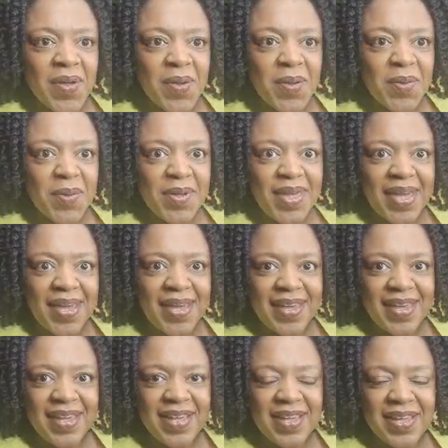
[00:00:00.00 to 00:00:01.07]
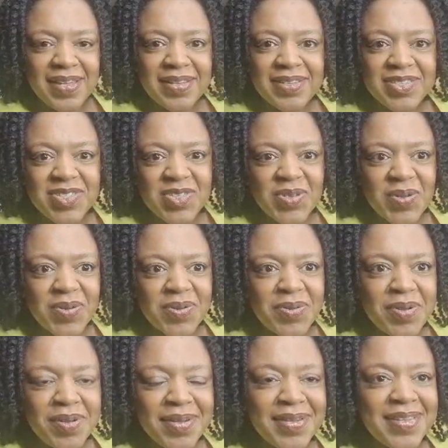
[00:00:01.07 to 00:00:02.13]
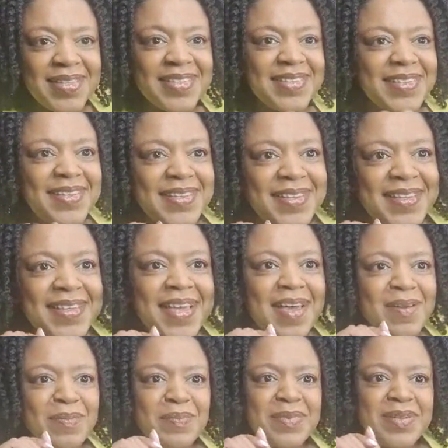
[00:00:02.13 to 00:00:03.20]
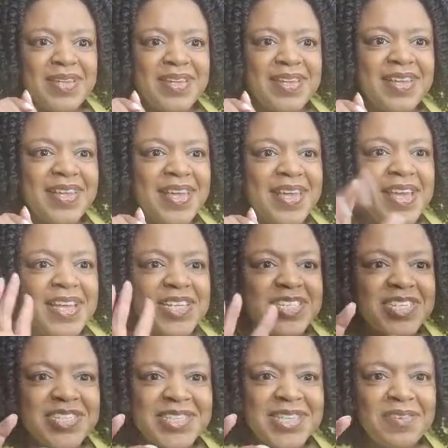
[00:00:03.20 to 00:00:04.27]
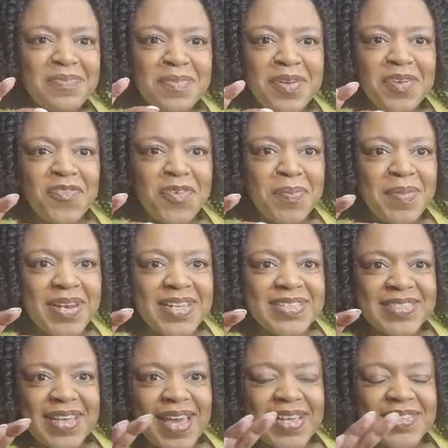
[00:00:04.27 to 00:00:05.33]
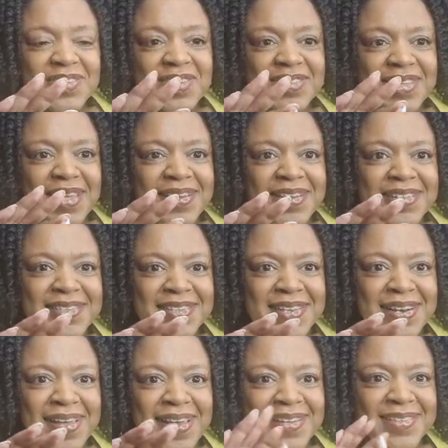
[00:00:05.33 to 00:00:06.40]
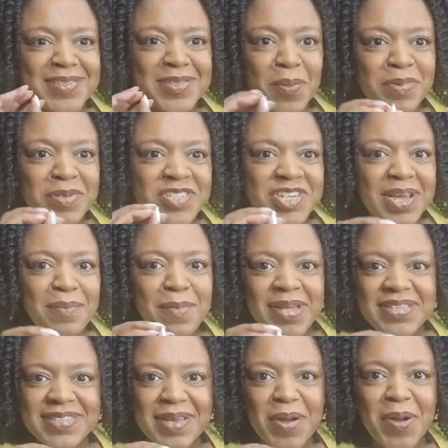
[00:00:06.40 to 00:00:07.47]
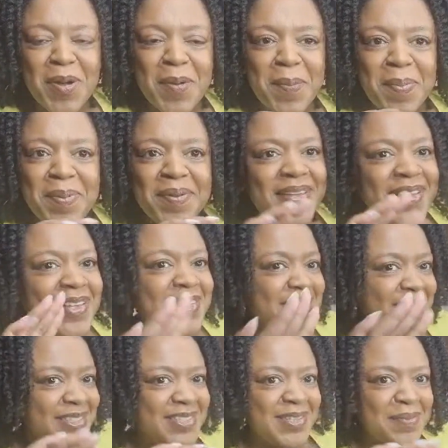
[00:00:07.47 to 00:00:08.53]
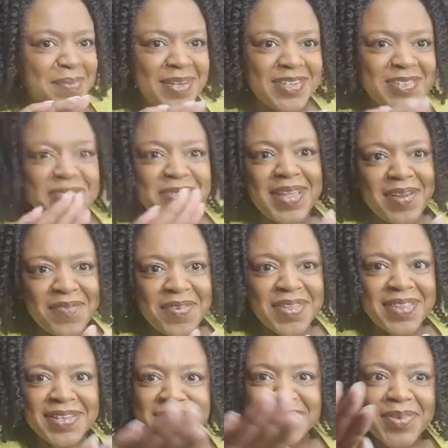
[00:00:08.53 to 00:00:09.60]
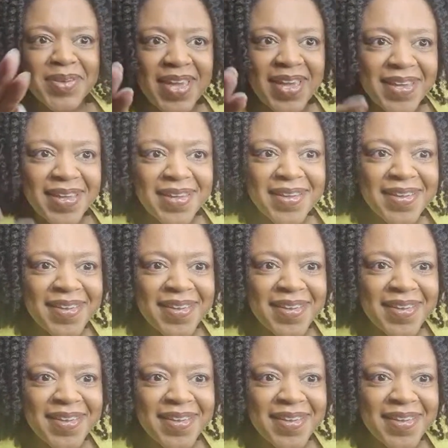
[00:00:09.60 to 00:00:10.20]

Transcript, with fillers: Okay, so um just give me a few minutes, guys, because I need to like double check my setup just to make sure that everything's okay.